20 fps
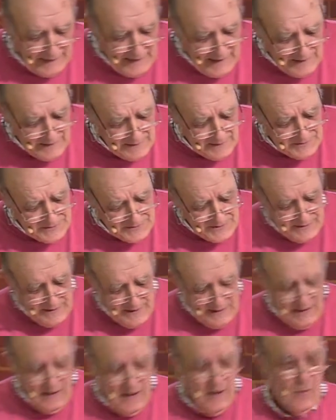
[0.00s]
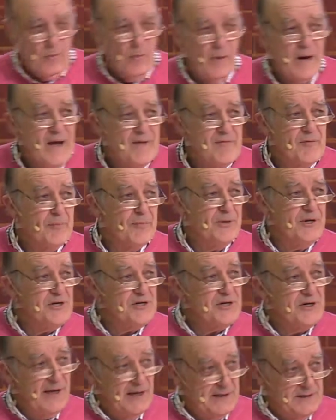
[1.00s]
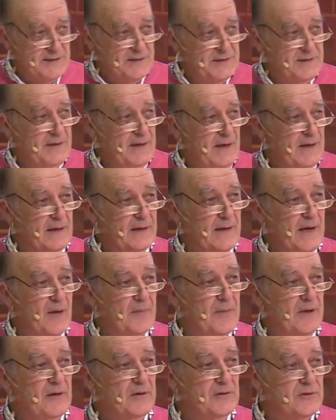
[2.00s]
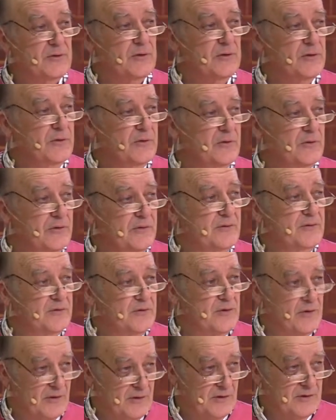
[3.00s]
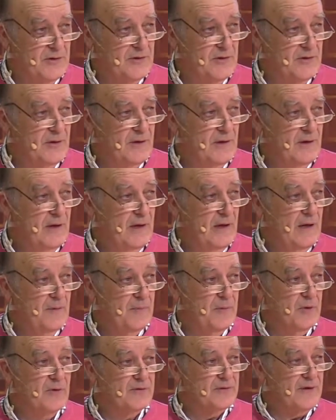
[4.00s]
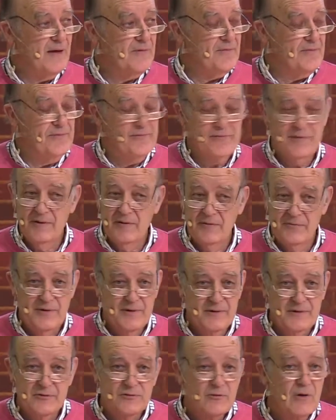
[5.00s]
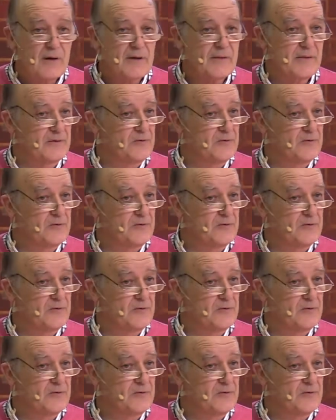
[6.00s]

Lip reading: And what I've appreciated in coming to this church, because I feel very strongly